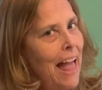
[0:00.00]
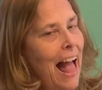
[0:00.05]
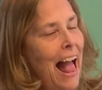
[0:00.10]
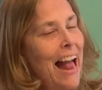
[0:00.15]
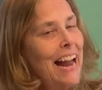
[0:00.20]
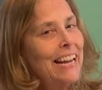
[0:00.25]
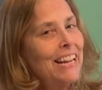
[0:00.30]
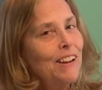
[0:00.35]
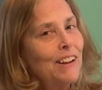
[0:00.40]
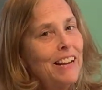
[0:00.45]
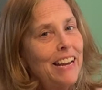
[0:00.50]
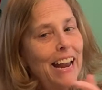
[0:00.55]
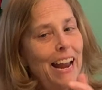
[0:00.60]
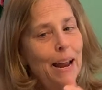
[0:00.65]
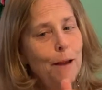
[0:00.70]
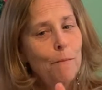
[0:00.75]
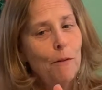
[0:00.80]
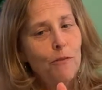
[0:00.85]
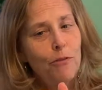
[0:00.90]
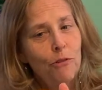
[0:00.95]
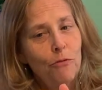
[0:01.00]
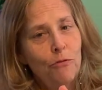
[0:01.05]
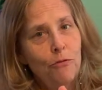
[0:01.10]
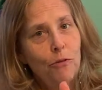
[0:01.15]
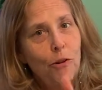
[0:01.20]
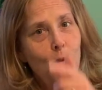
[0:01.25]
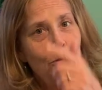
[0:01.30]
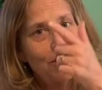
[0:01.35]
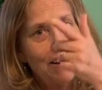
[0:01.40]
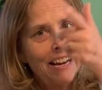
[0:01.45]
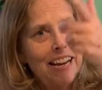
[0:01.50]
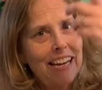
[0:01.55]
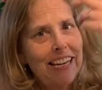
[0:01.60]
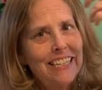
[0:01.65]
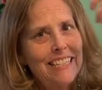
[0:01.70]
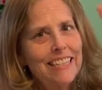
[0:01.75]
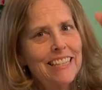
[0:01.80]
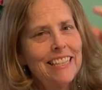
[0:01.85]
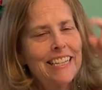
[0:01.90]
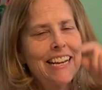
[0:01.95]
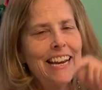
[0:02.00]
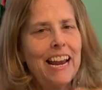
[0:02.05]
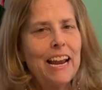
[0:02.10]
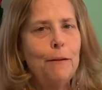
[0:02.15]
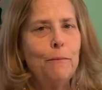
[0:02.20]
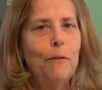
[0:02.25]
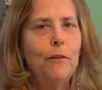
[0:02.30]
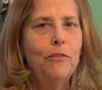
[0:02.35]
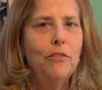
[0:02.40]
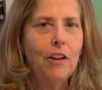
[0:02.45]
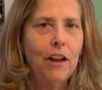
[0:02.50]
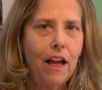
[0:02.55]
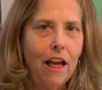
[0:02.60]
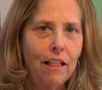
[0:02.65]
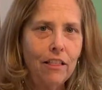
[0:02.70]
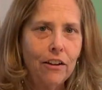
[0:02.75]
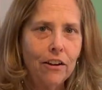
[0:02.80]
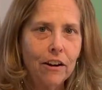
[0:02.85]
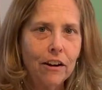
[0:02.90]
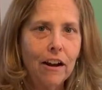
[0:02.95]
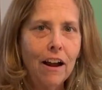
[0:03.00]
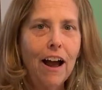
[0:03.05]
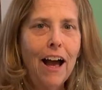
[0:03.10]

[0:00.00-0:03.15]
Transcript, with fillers: And the name of the fruit is the name of the color.